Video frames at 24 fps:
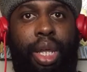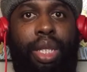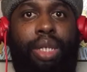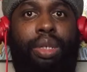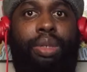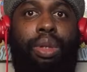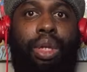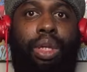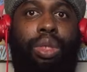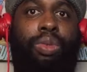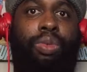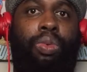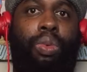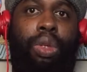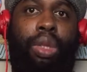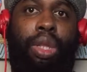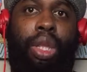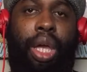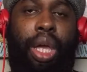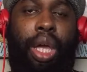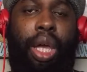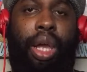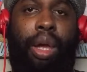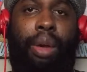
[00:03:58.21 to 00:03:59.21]
That's one
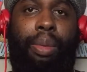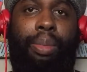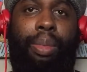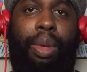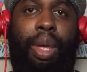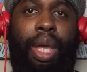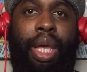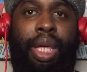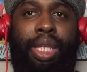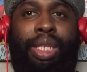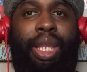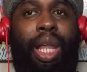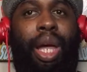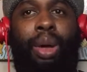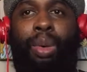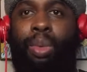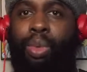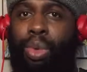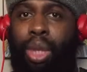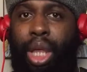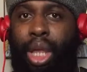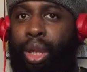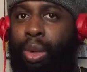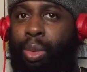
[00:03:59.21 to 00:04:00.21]
thing I'm
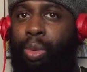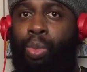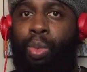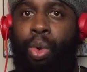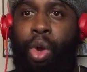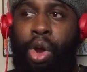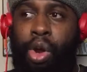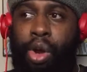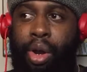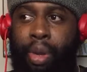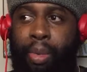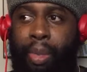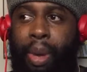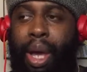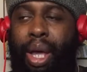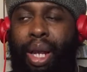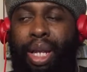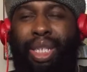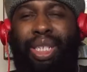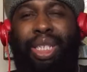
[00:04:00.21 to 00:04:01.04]
worried about.